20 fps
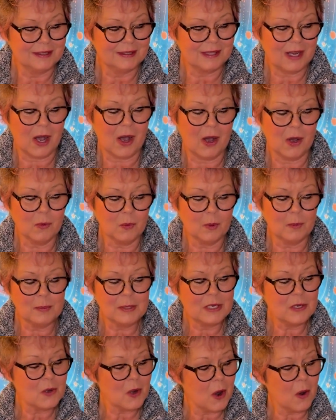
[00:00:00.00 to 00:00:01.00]
All will
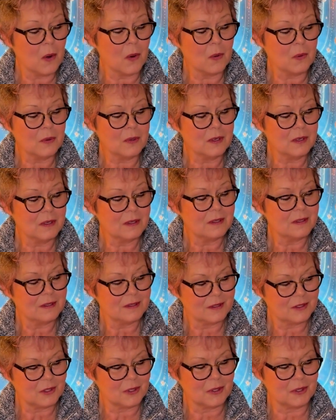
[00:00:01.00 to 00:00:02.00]
be known
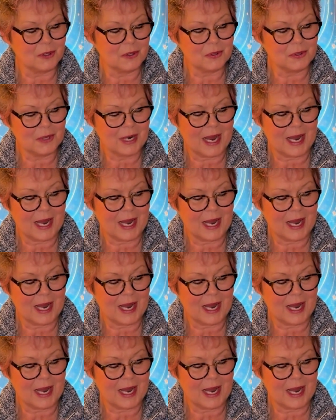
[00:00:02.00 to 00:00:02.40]
to you